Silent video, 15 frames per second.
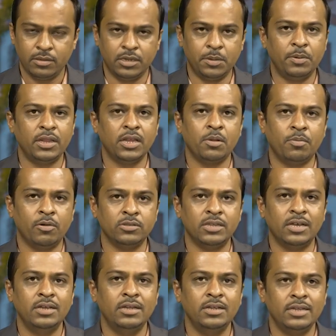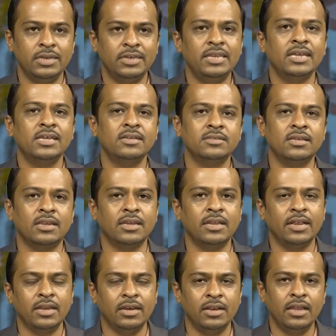depending upon the taking the
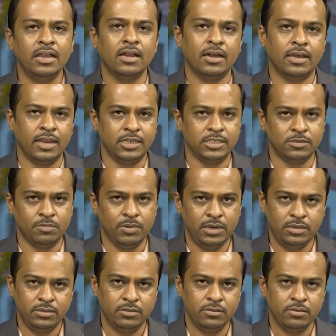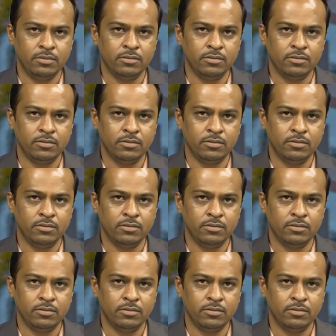reading arrangement,